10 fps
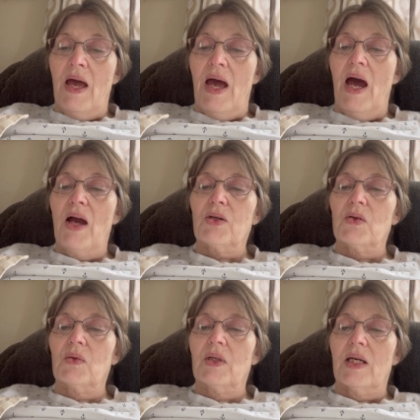
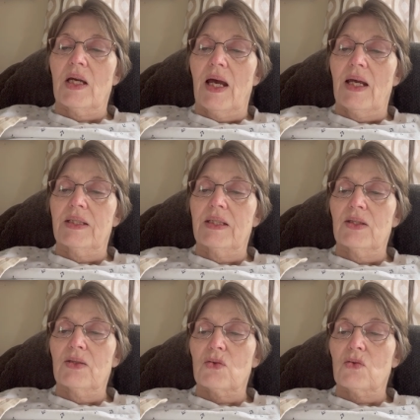Actually, I
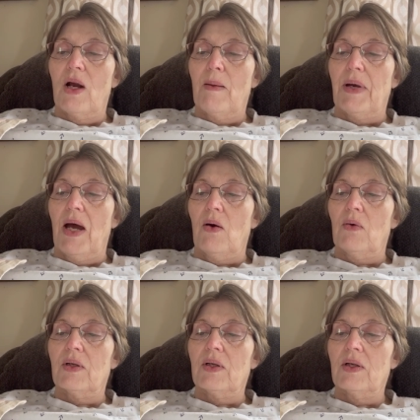didn't drop
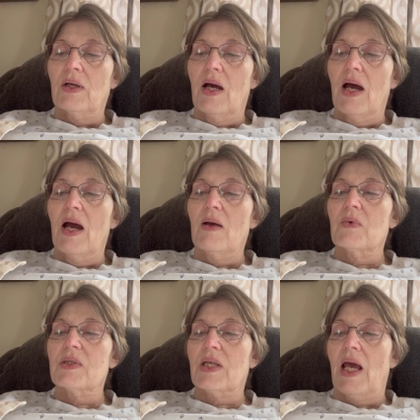out. I
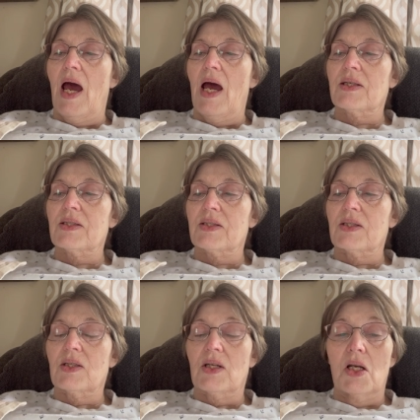was
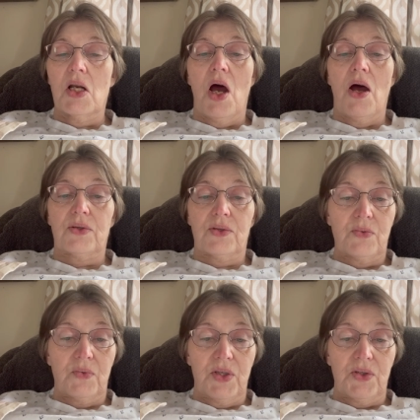asked not to
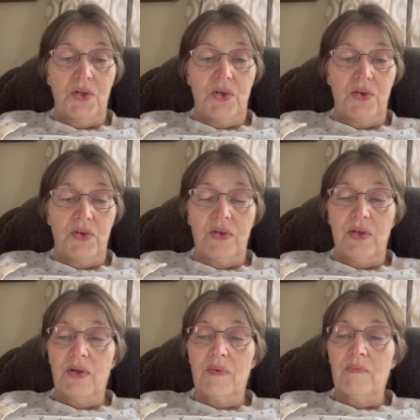return.
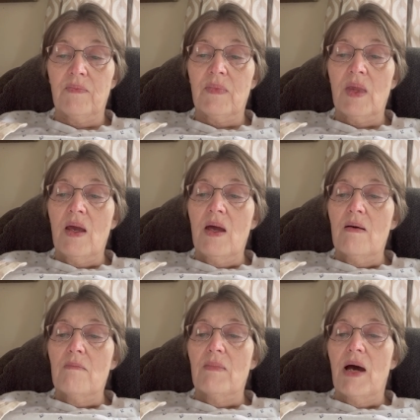
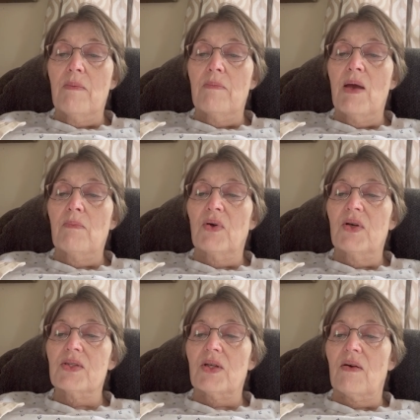My
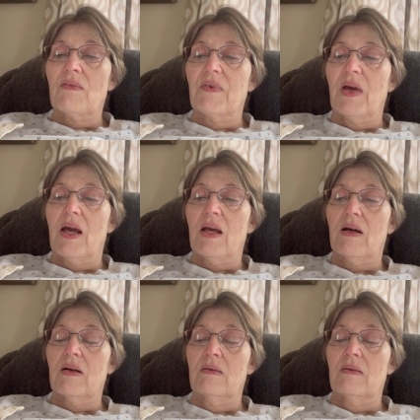memories are vague.